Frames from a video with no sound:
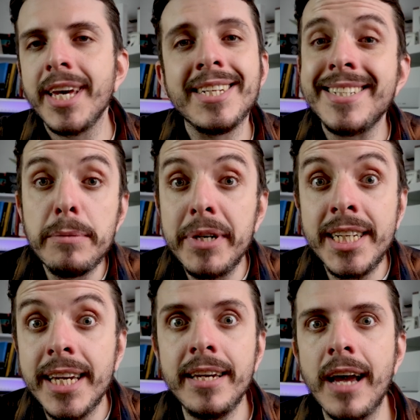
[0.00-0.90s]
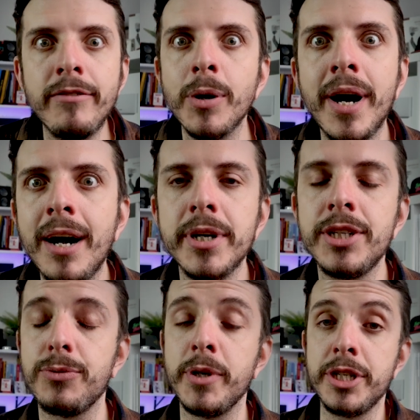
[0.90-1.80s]
you can get CBD everywhere,
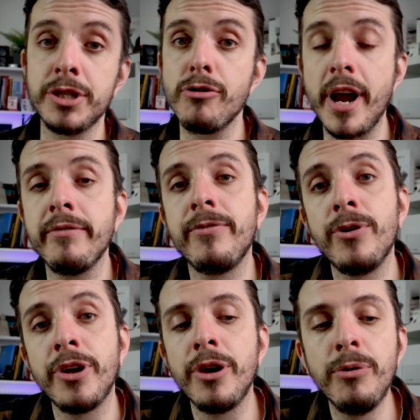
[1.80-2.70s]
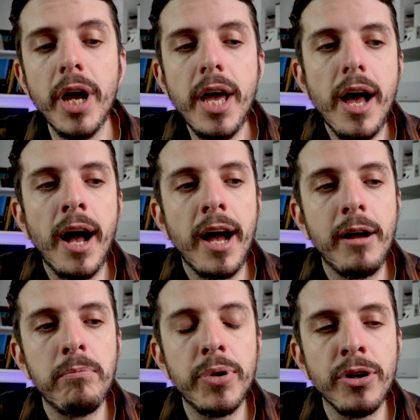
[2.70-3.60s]
which is great for you.
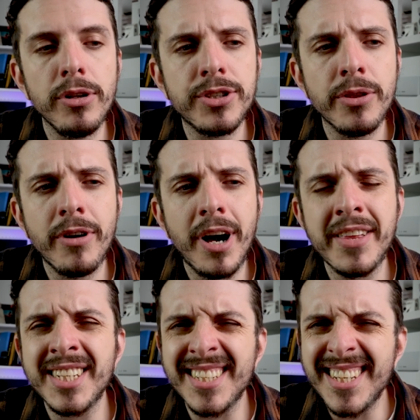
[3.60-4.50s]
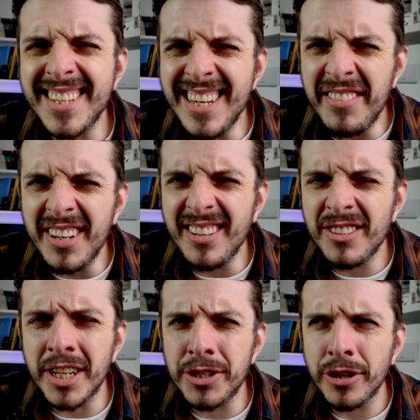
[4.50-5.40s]
But also there are things, is it sativa
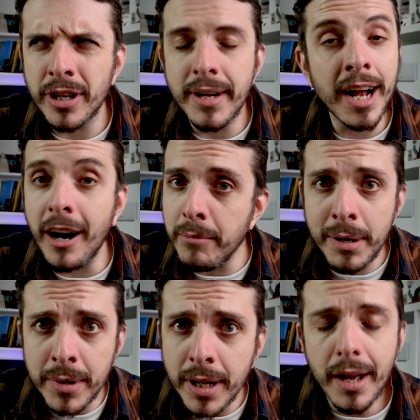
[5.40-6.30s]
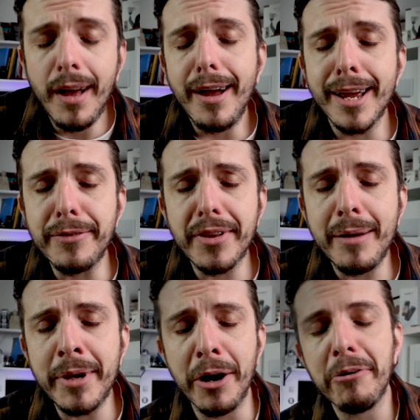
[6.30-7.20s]
or is that sugar? I can't remember. You'll have to let me